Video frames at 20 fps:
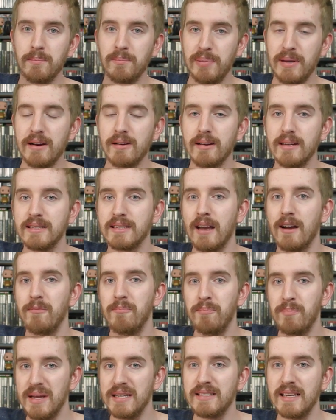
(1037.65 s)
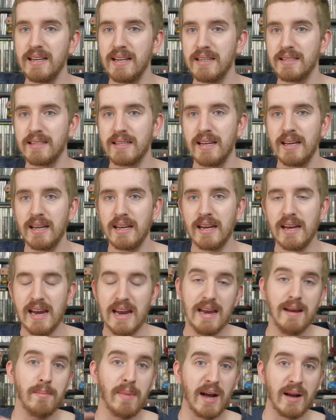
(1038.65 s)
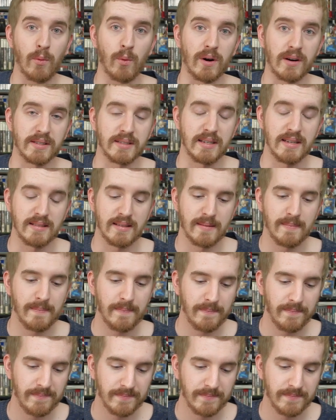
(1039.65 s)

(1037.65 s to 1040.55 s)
periods of busyness in my work season,